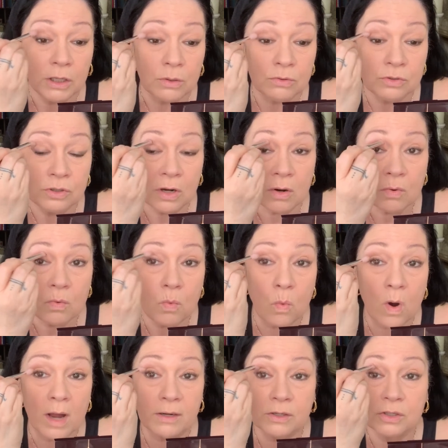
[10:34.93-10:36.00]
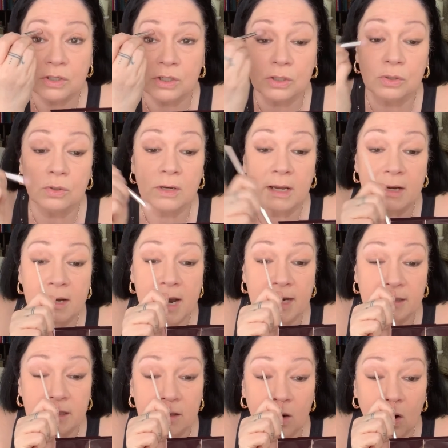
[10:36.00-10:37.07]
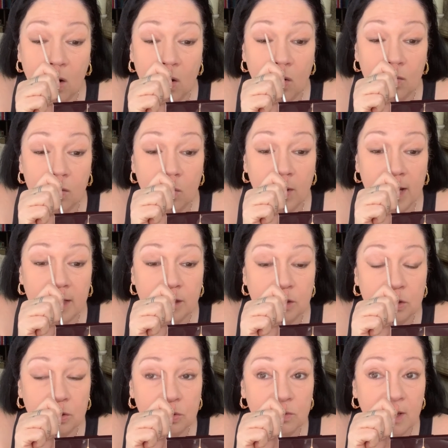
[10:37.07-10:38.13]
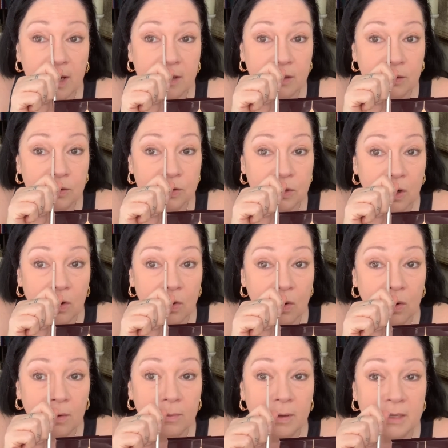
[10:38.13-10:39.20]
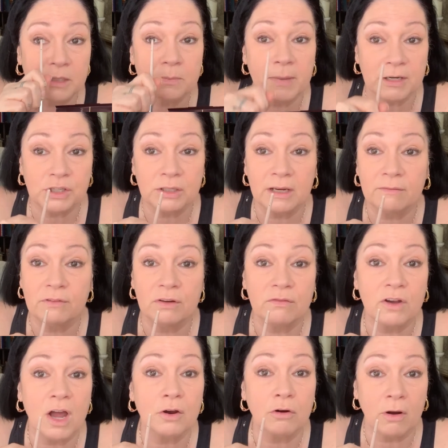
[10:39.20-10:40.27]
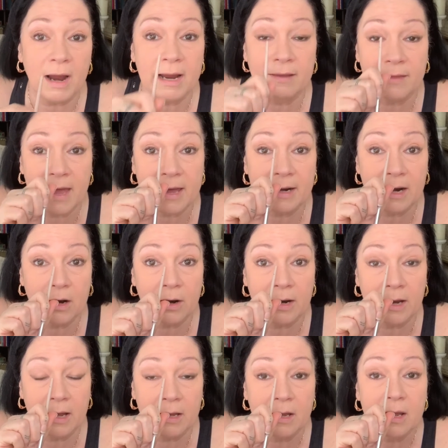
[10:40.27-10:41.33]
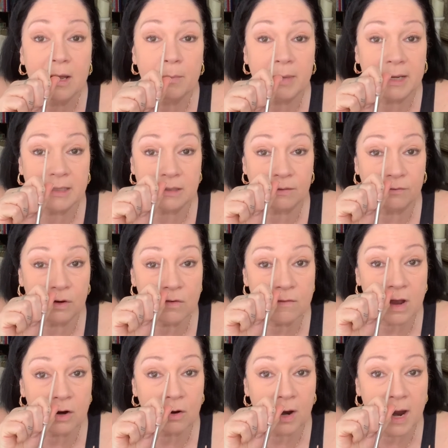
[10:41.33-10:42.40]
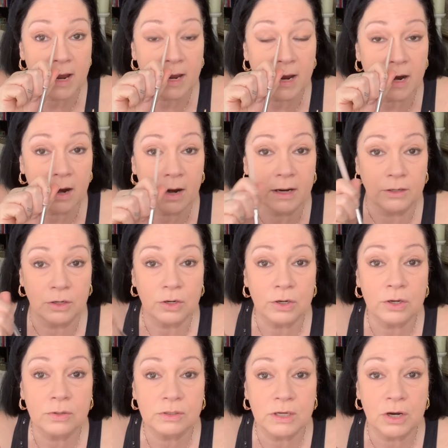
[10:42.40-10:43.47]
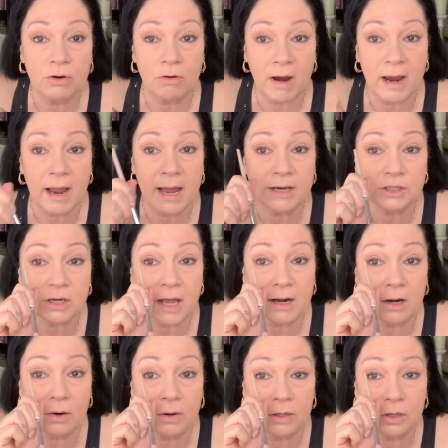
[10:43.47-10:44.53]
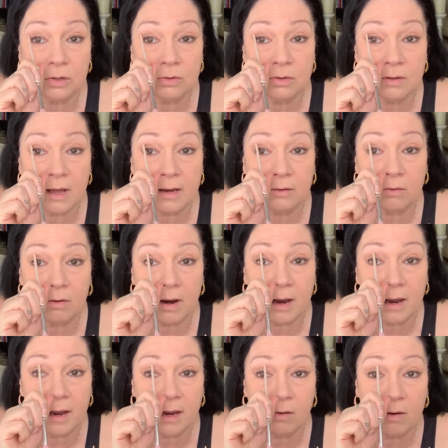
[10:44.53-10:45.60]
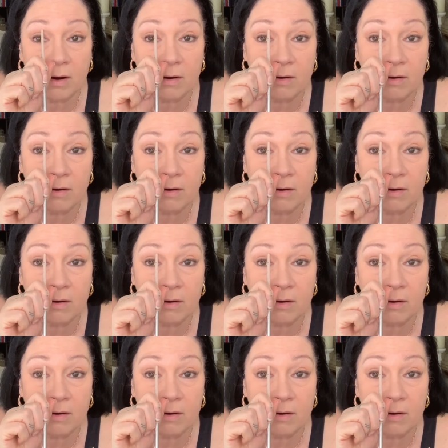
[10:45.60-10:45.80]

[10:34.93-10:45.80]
you don't want to connect it all the way to that inner circle, especially if you've got gray in that area. Because if you've got gray here and you're using gray eyeshadow and you do that gray,